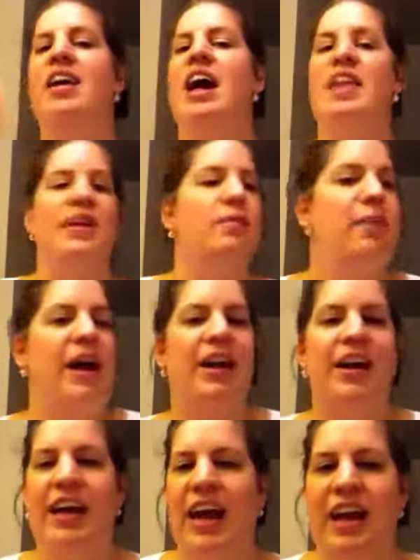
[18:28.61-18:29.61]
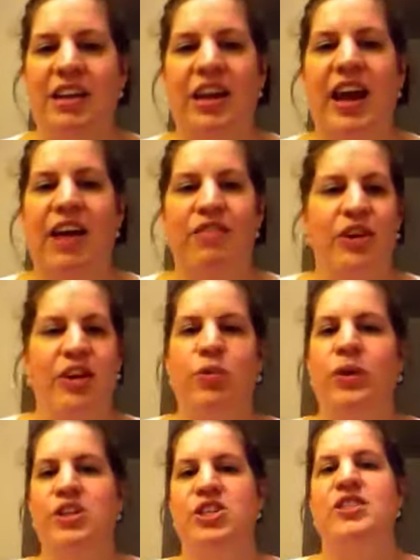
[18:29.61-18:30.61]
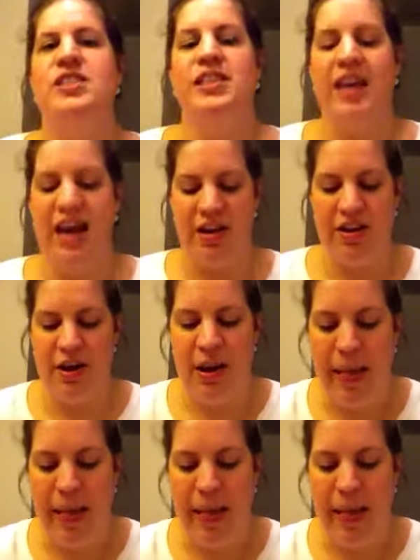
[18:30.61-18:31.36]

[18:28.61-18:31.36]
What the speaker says: and then back again and have all your questions scattered.